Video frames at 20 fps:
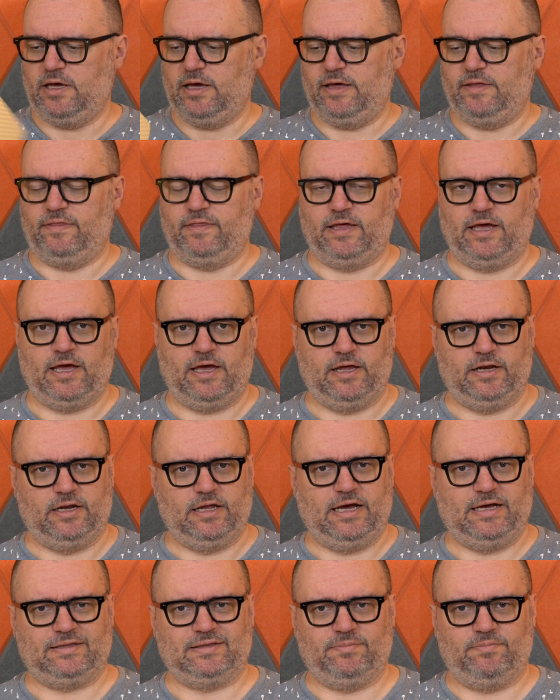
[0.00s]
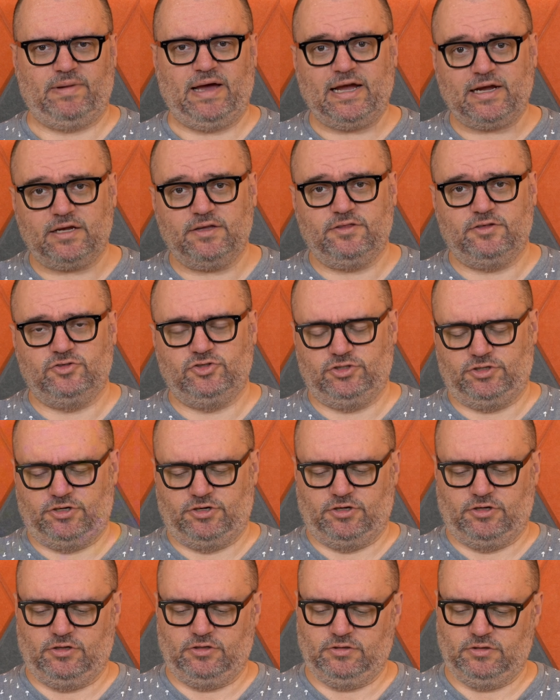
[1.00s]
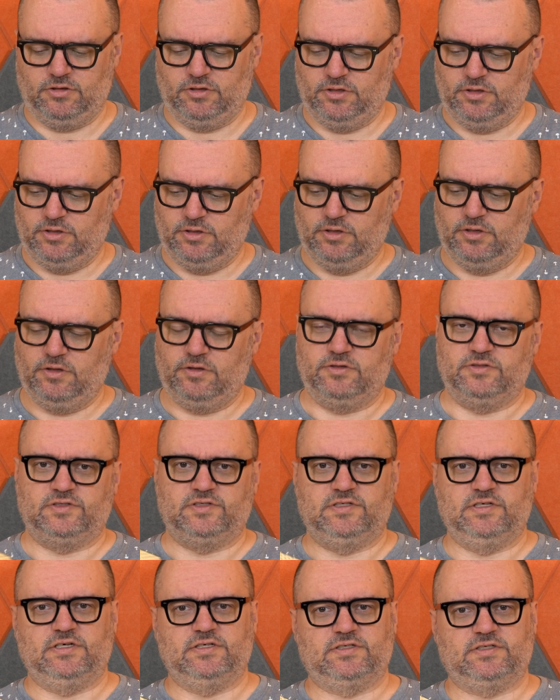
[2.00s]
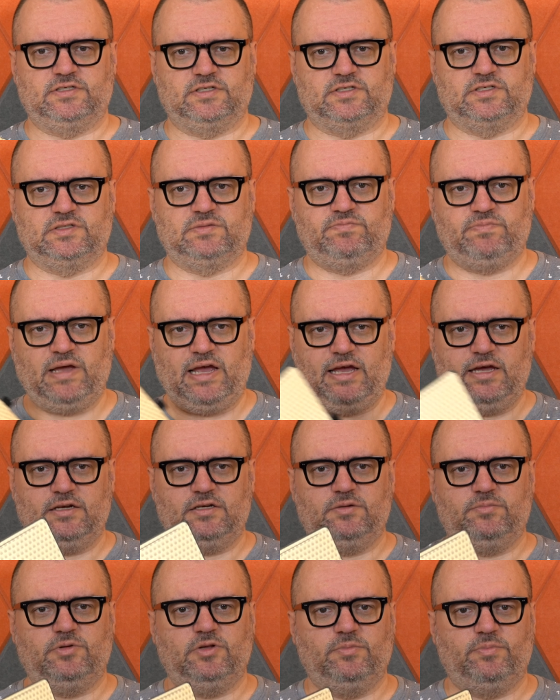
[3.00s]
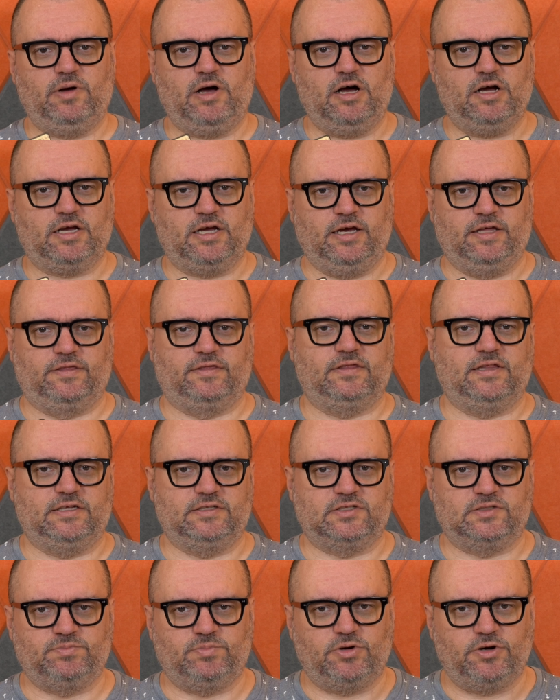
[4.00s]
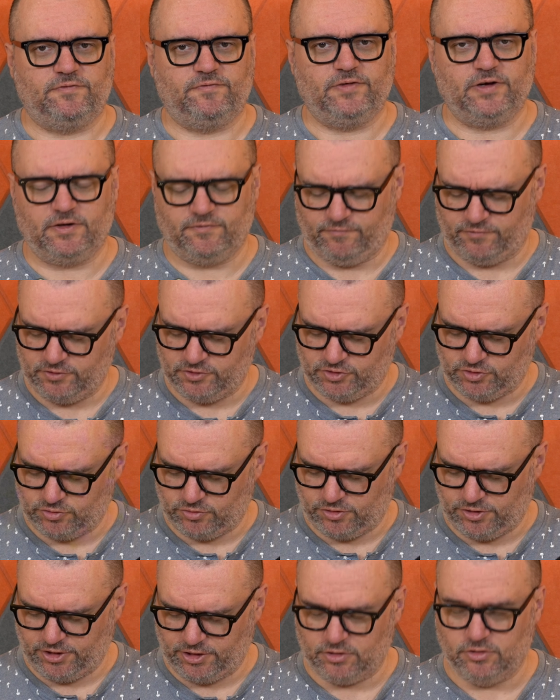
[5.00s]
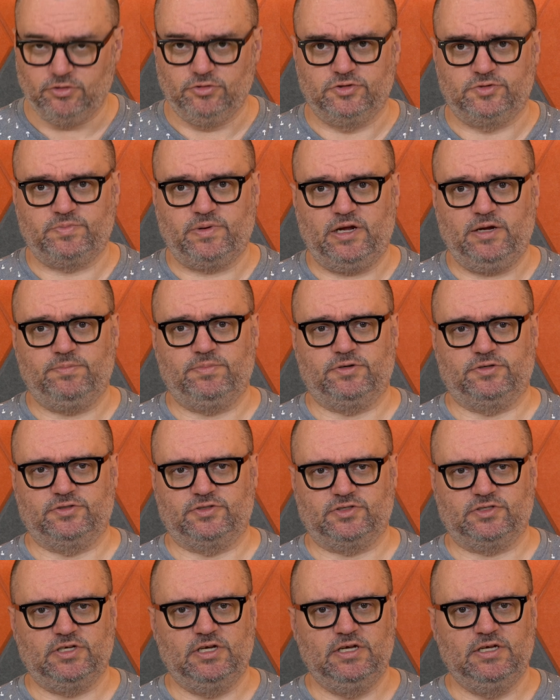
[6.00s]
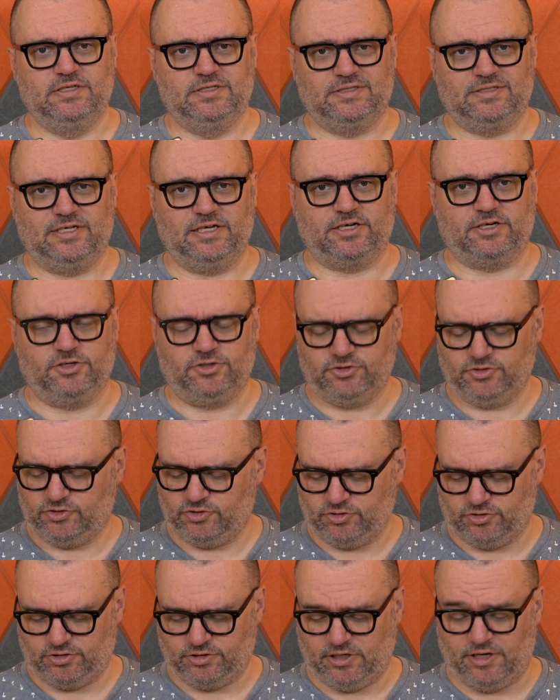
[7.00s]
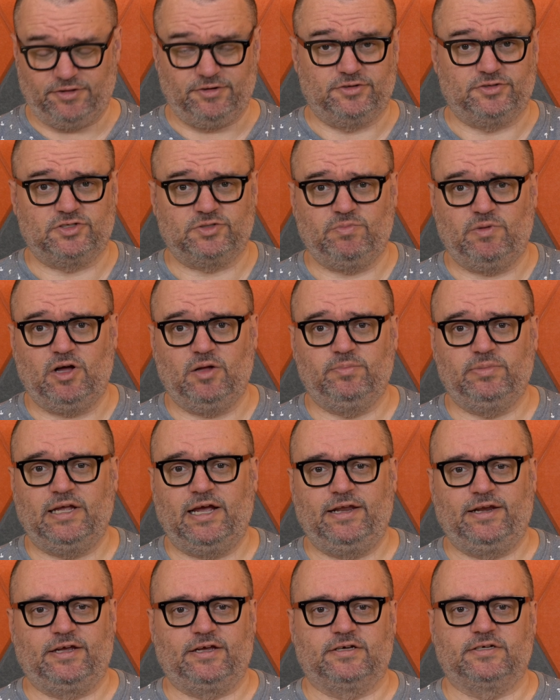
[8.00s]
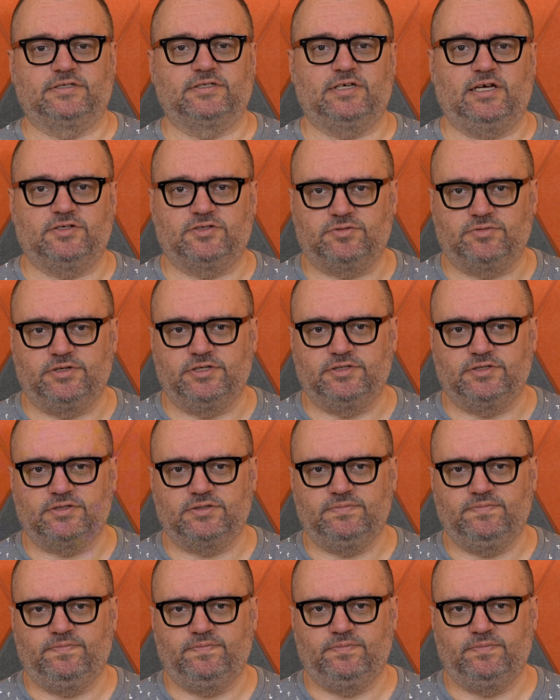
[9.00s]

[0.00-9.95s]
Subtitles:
and then at the back of the journal, there's this expandable pocket that's perfect for storing loose papers, stickers, or other small planning accessories.